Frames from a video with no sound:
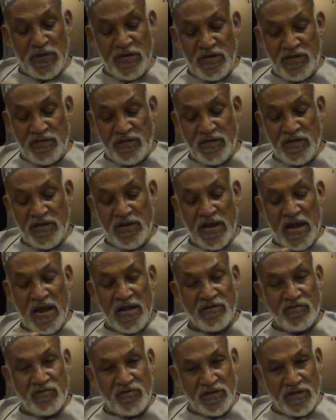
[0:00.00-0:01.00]
eating
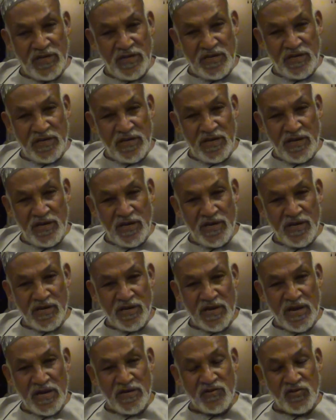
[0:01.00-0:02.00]
and drinking
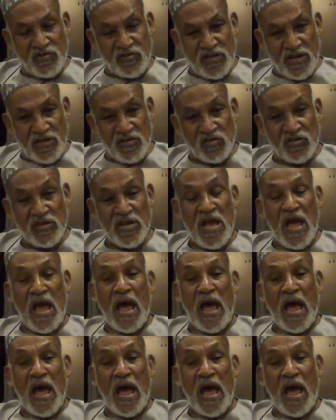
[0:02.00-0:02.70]
and sex,